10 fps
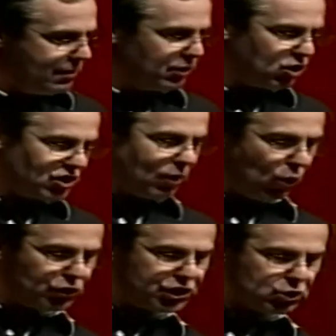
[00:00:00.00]
because I
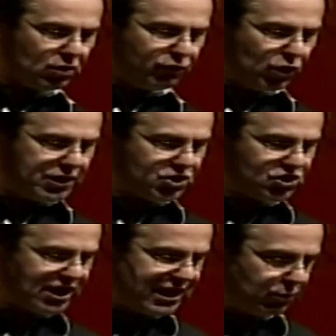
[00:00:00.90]
wanted to avoid a
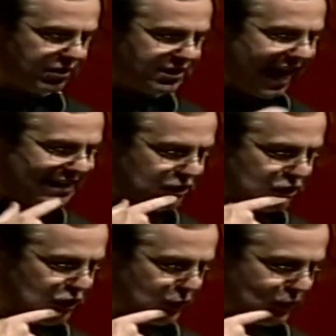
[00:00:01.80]
scene with Dad and
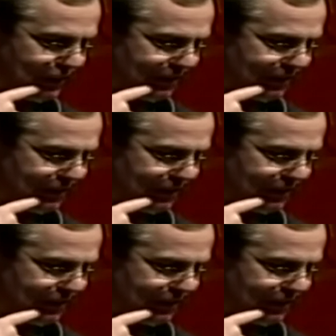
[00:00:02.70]
you.